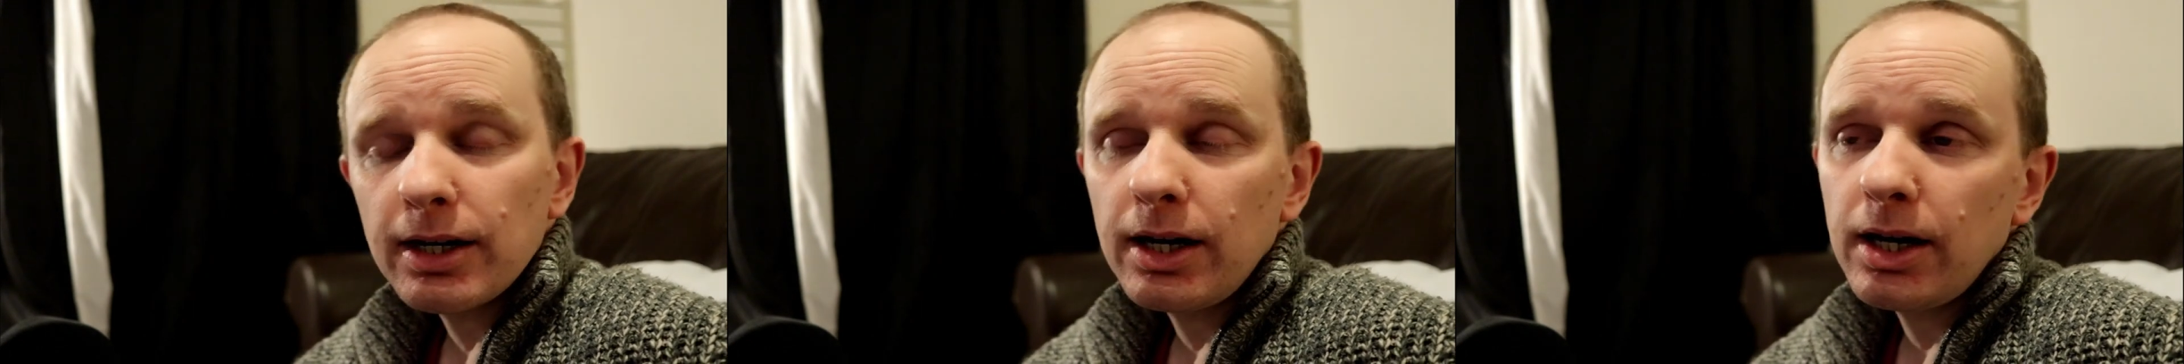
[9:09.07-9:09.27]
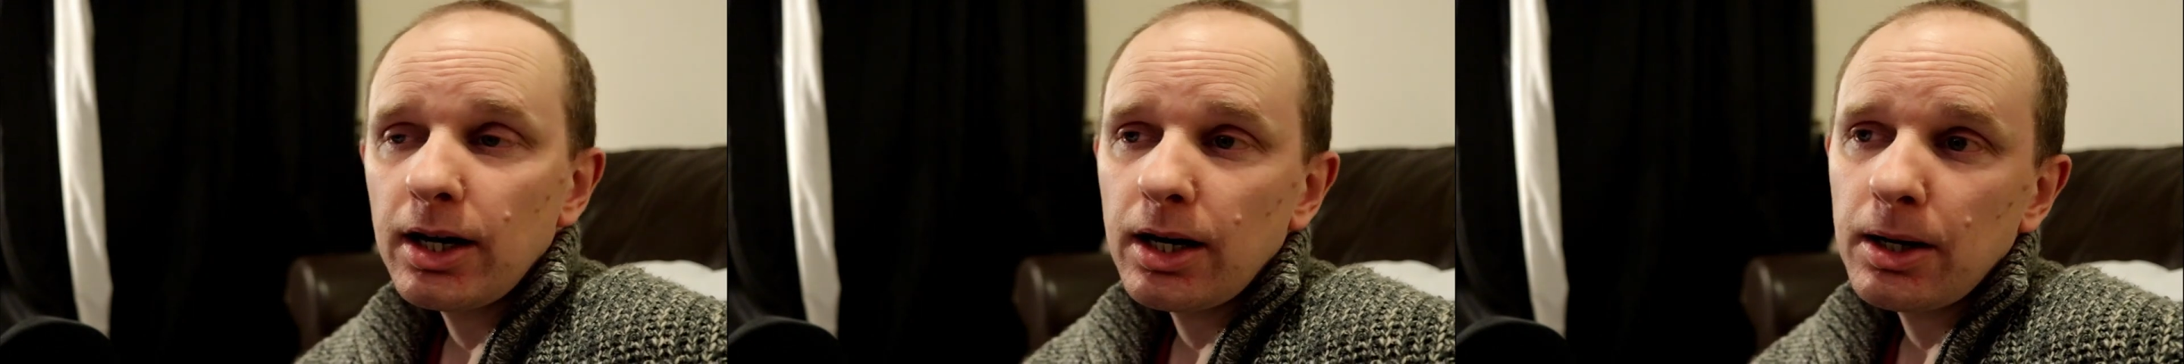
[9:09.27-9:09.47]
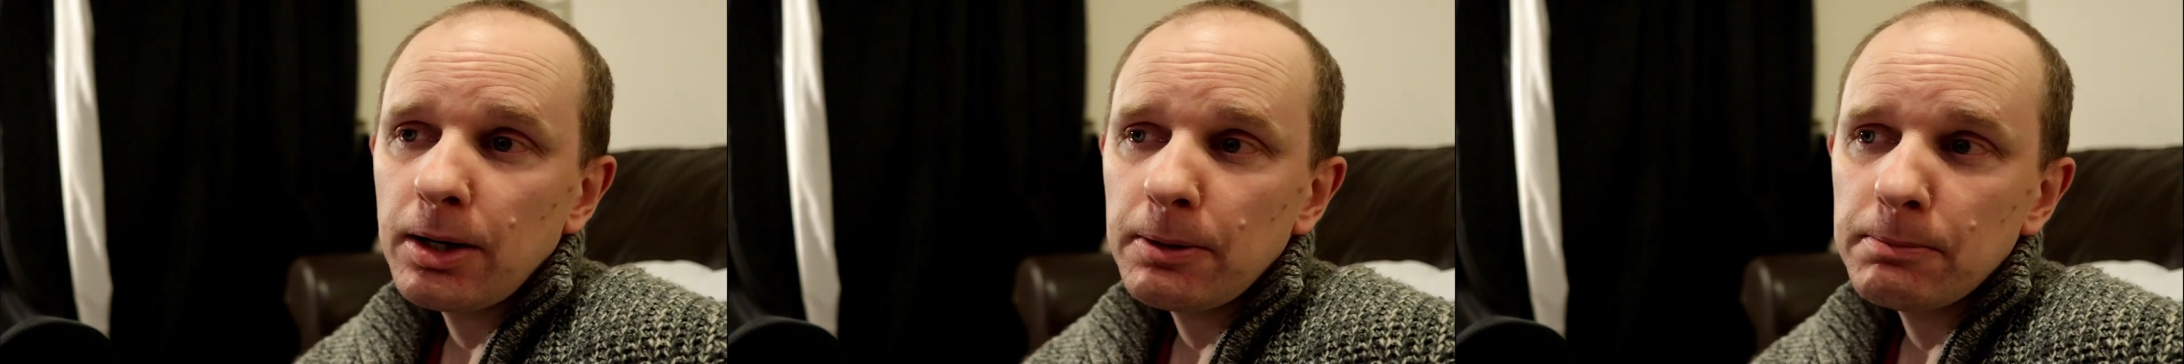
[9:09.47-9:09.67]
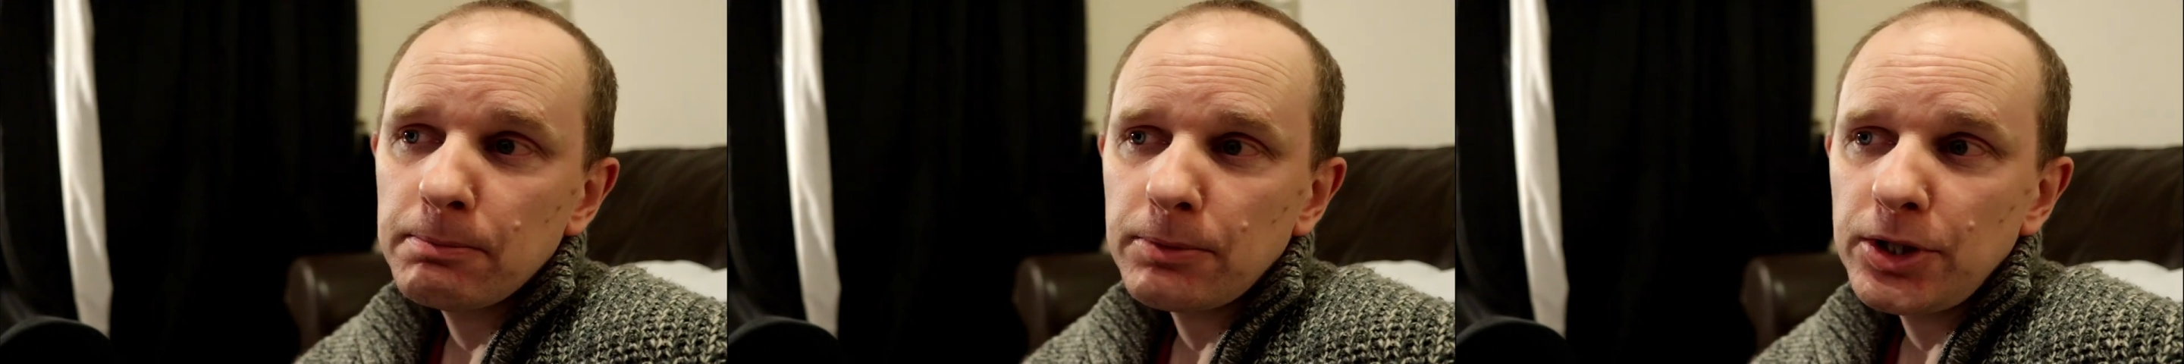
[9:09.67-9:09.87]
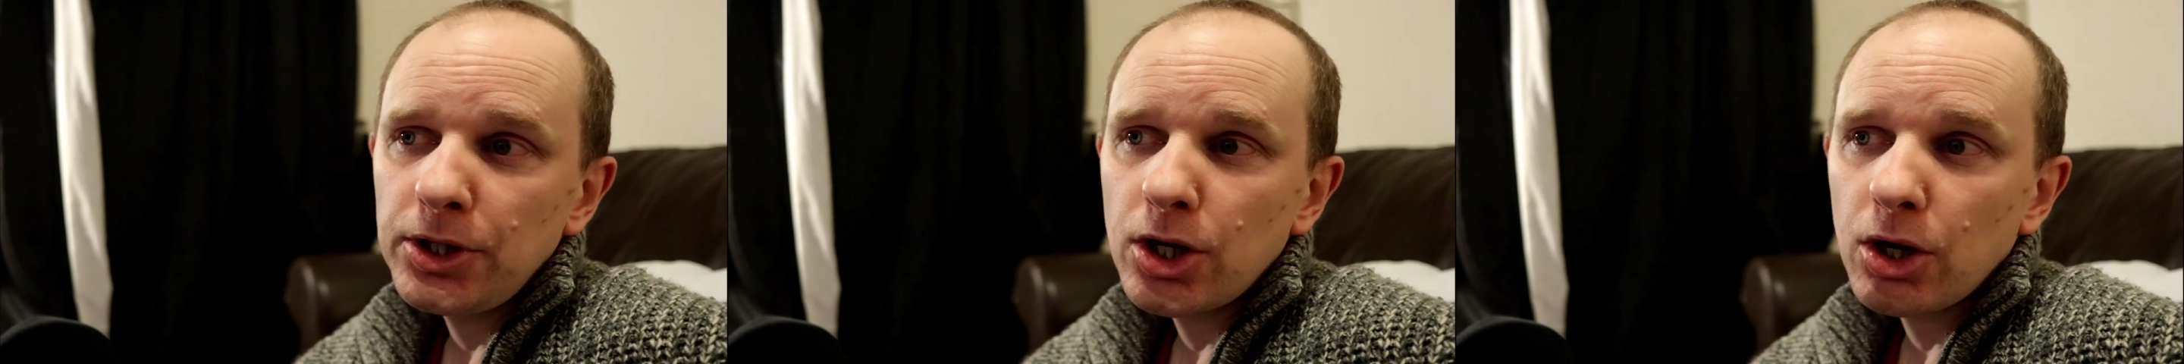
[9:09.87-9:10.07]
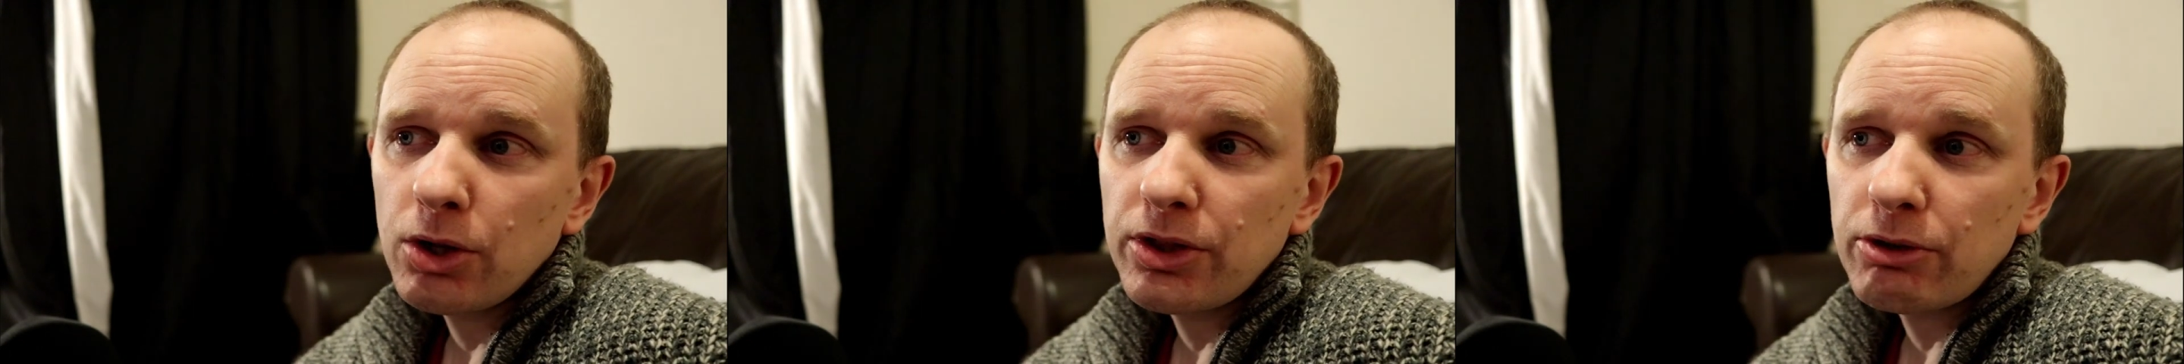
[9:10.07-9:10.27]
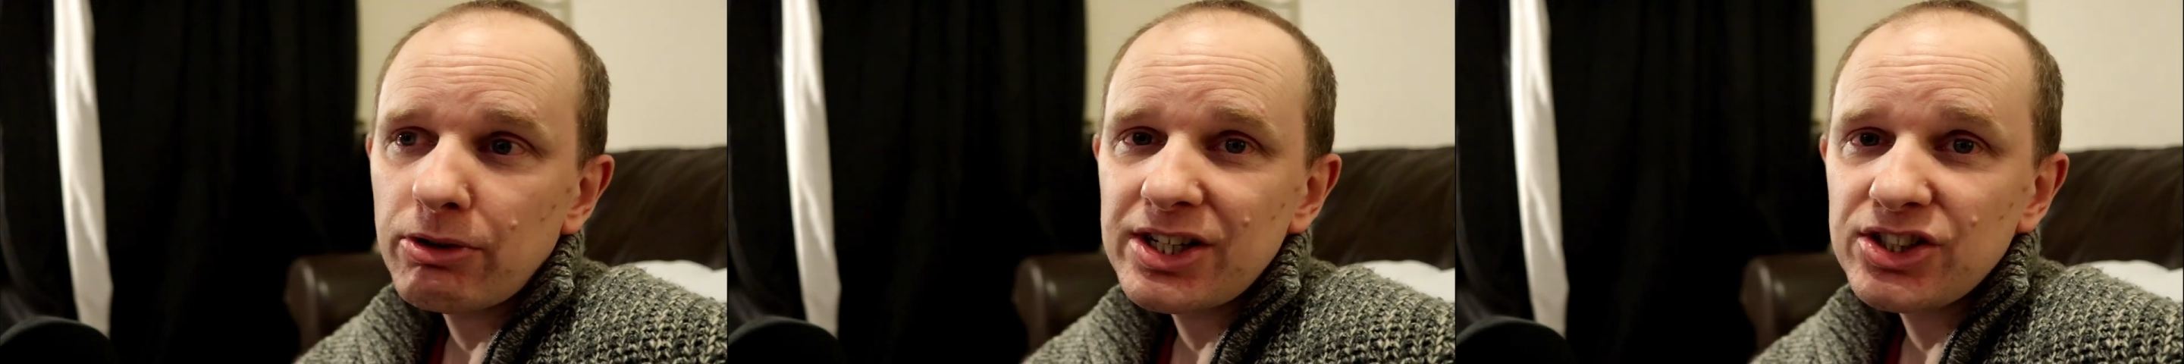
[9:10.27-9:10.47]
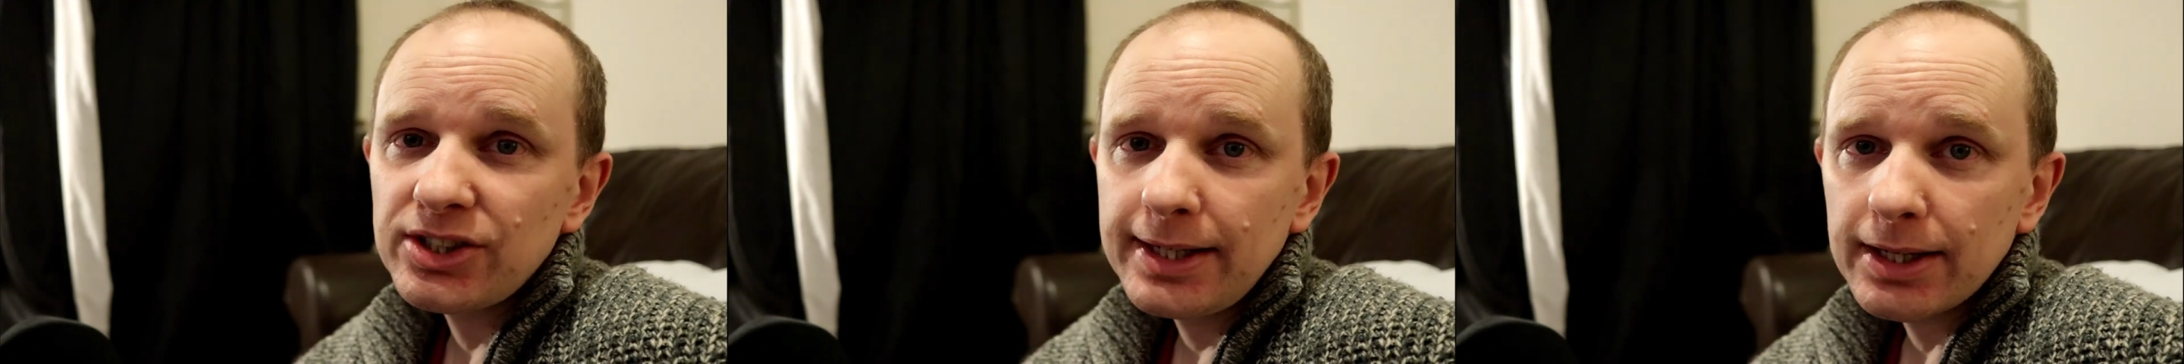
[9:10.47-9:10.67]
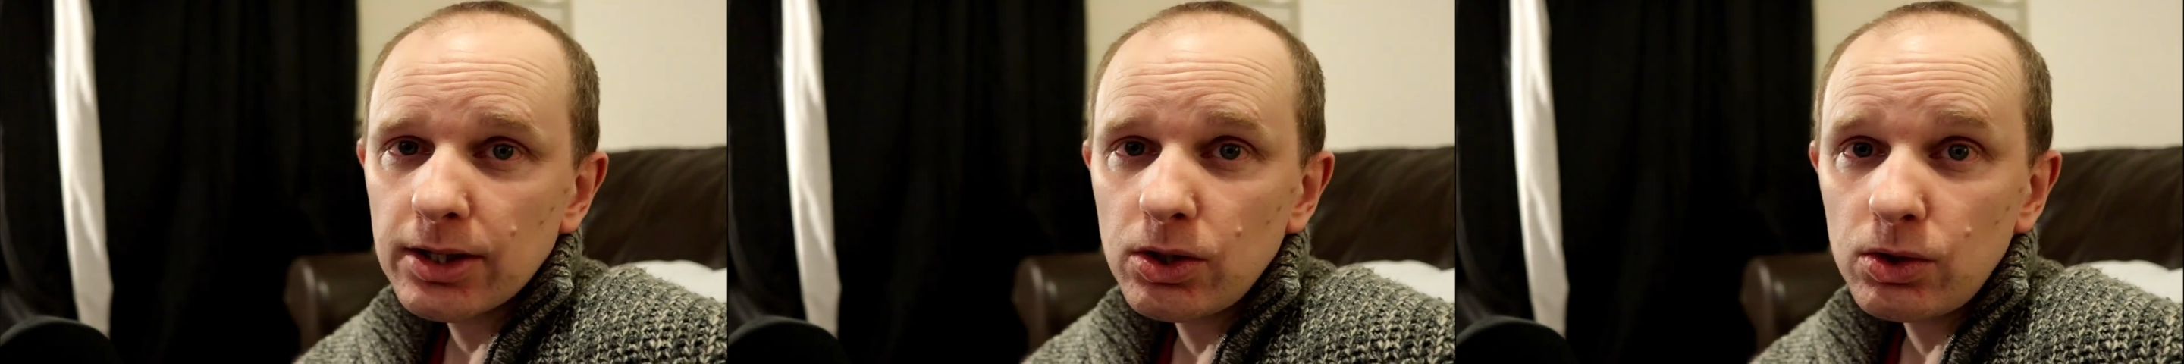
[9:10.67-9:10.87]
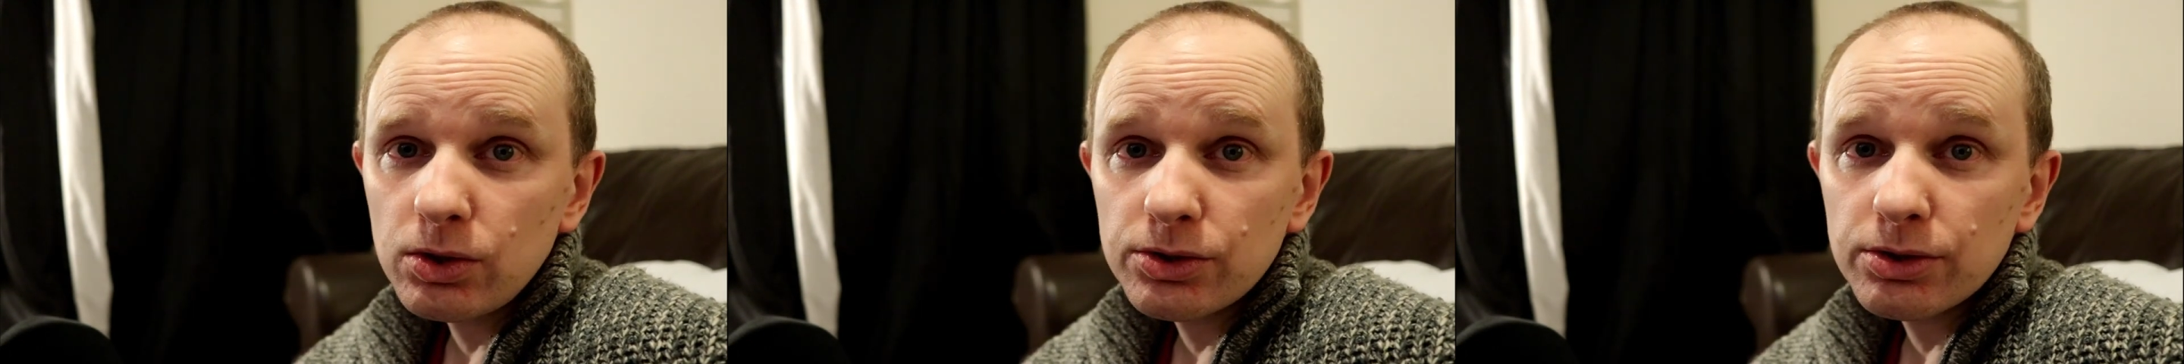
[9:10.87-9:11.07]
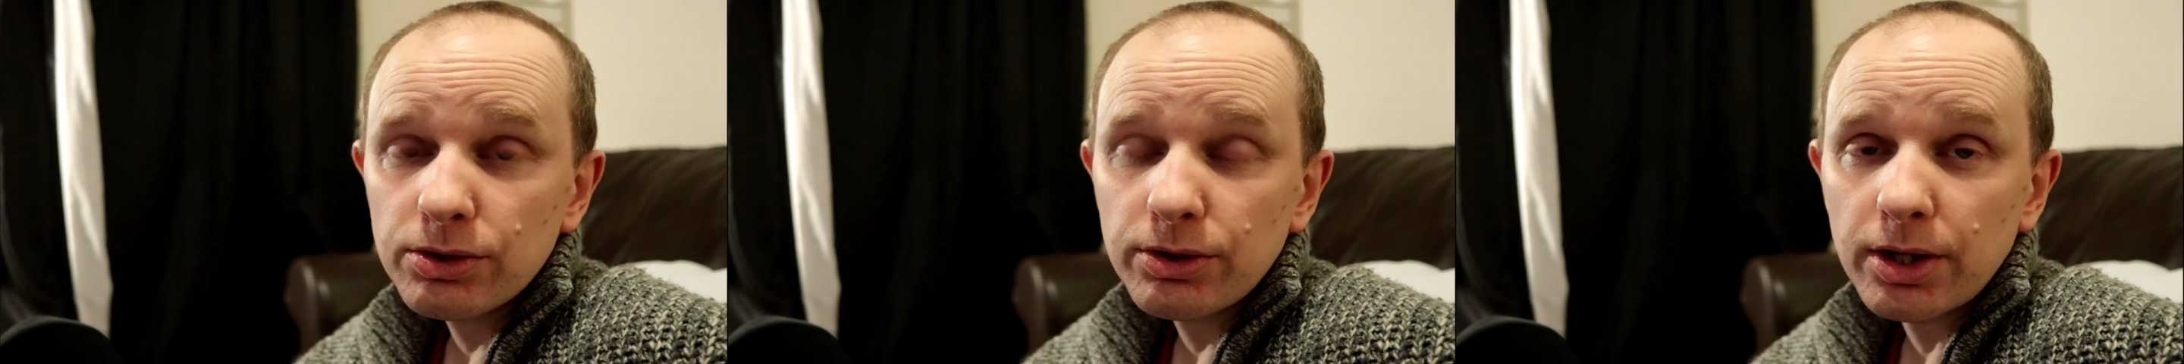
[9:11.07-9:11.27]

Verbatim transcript: um, you know, there is guilt.